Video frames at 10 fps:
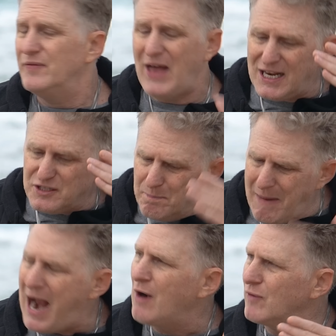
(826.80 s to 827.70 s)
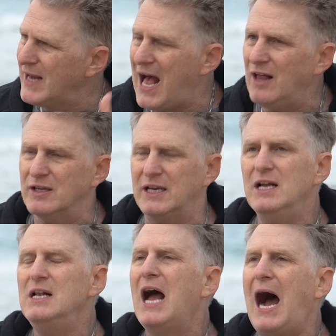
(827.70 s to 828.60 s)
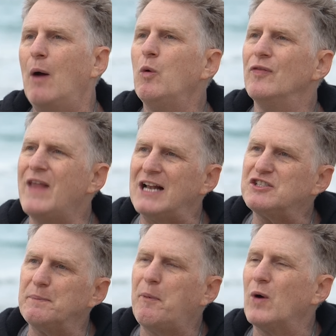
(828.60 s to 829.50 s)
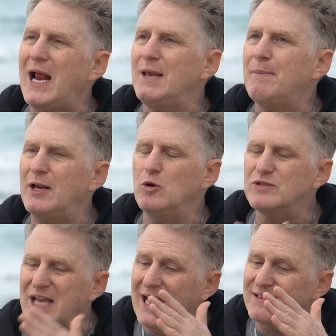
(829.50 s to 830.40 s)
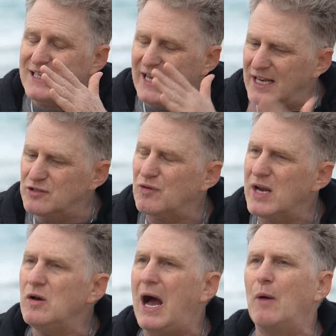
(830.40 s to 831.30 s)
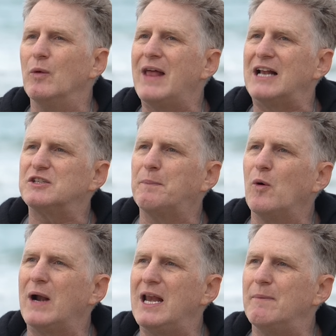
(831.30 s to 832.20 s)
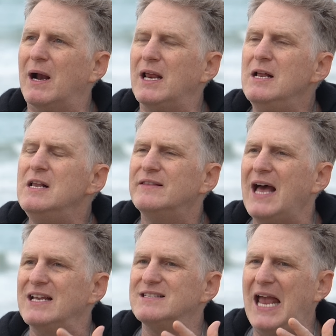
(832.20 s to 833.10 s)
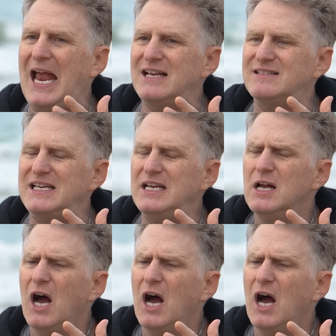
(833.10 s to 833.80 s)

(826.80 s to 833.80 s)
That is my reality. I will not support anybody who's anti-Israel. I will not support anybody that is anti,